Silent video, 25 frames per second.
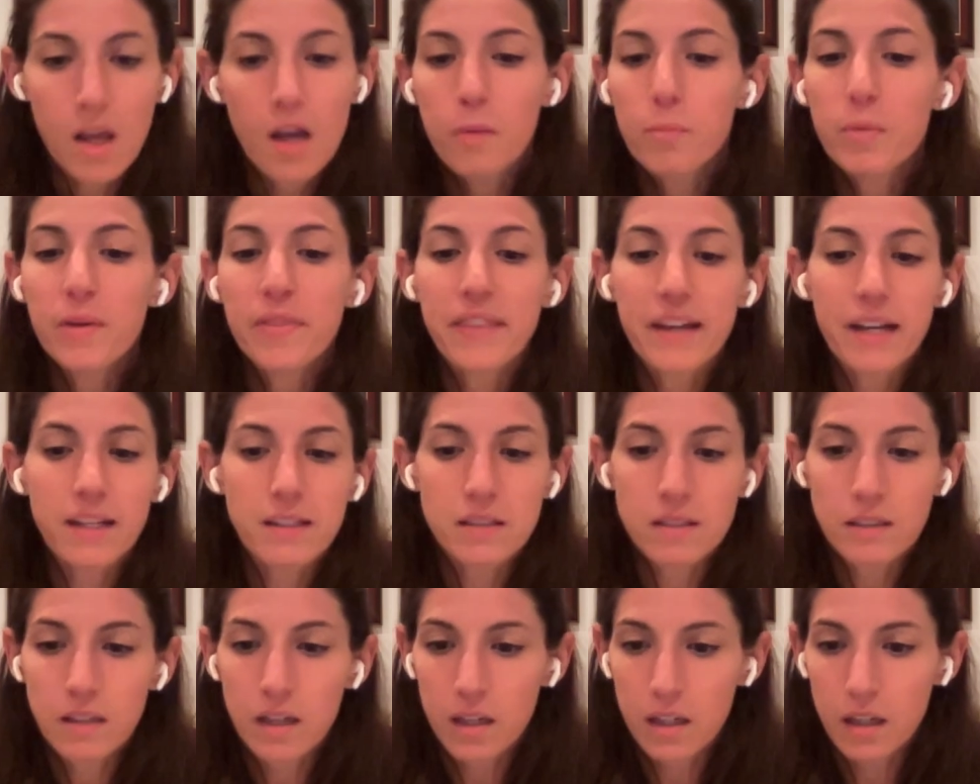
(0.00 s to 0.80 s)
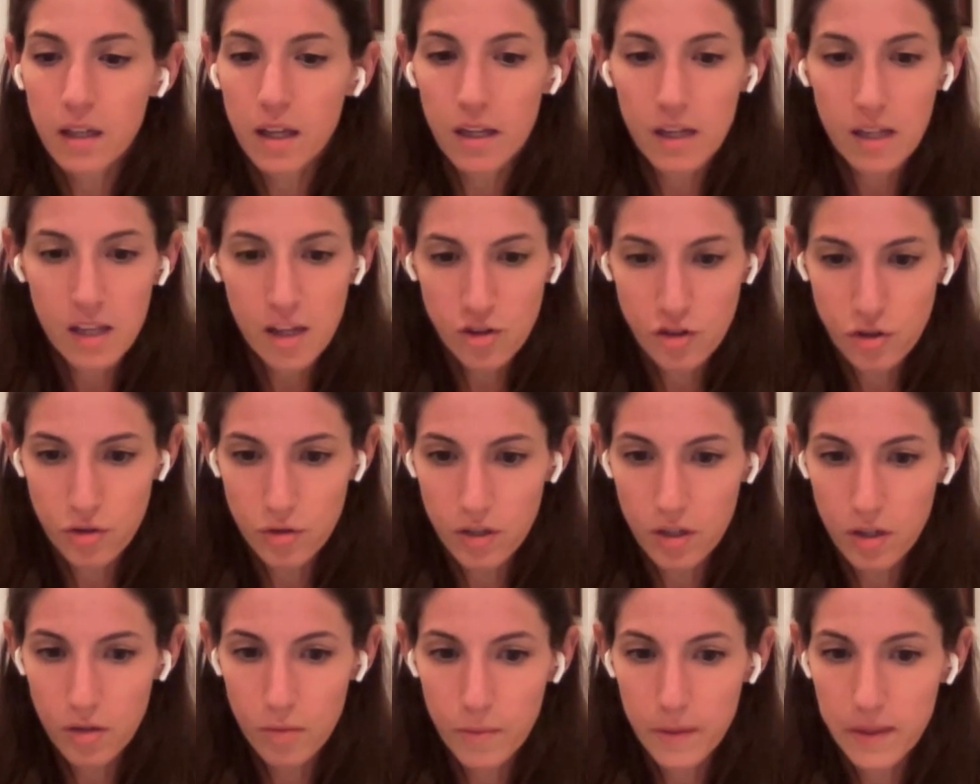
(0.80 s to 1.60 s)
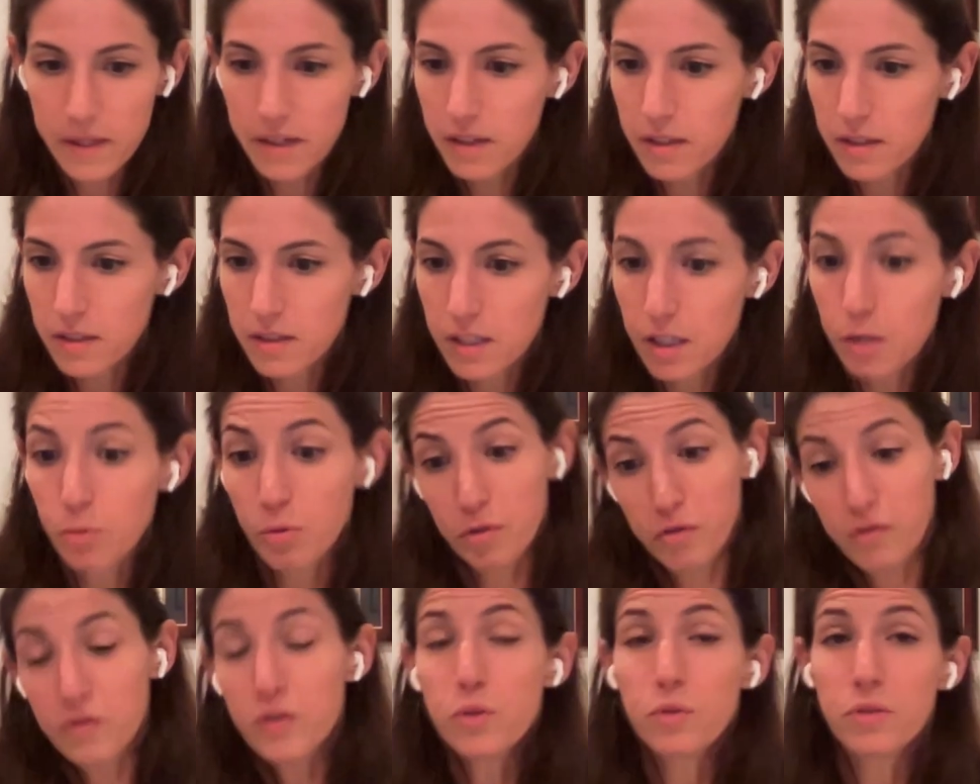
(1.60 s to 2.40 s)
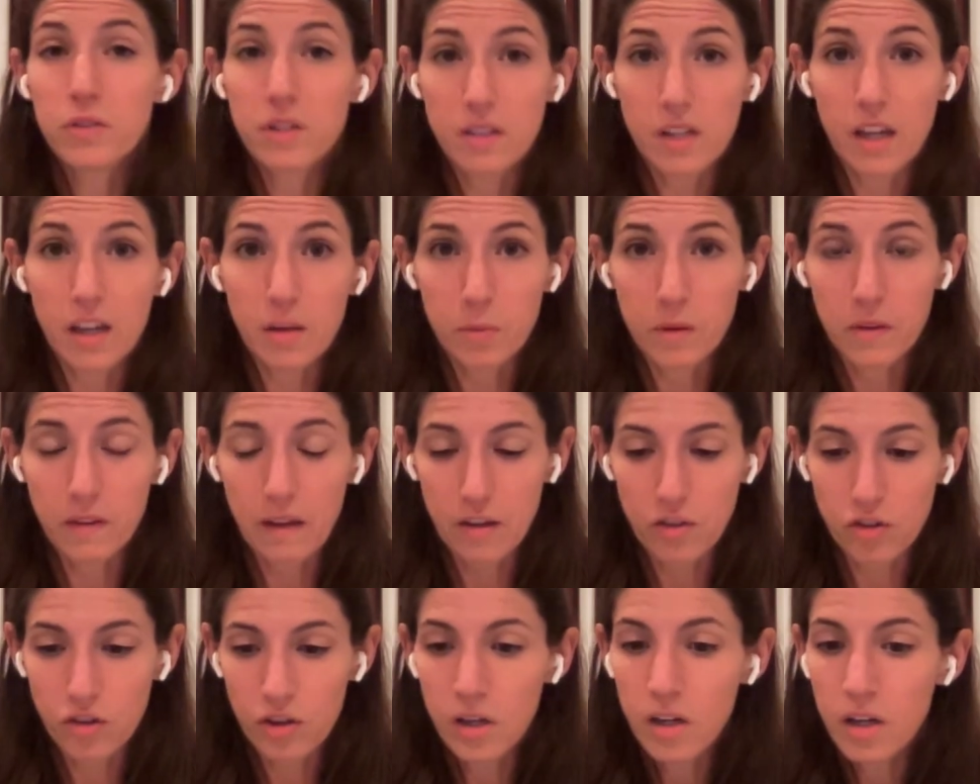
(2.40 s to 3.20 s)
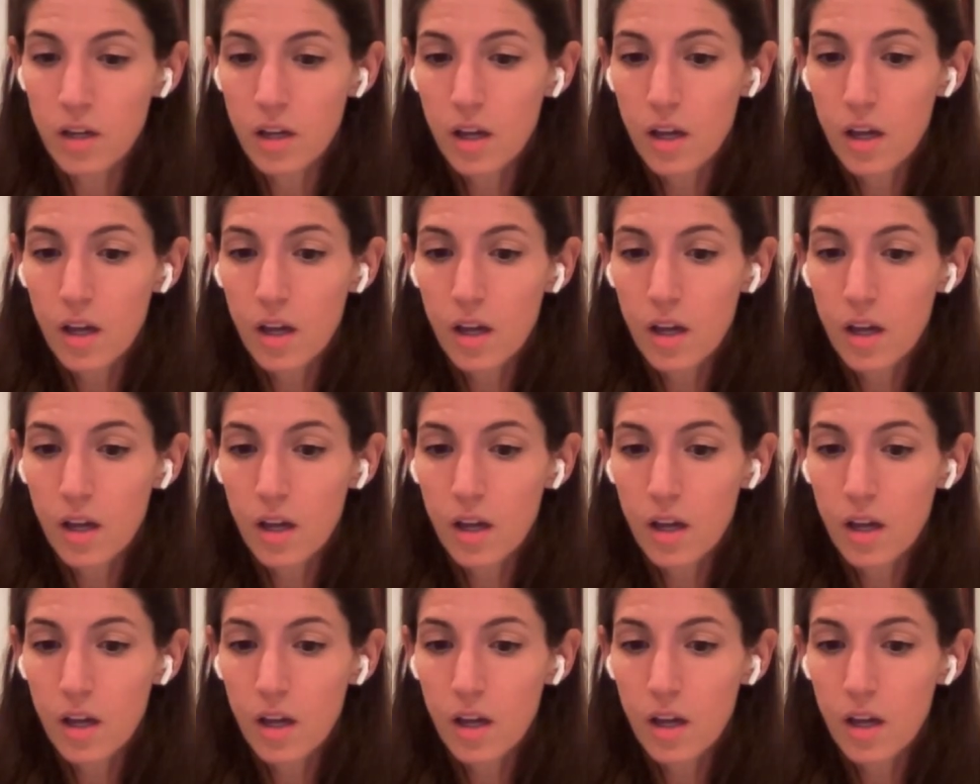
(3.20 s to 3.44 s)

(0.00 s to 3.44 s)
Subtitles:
But that's not an issue here because he refused to take possession.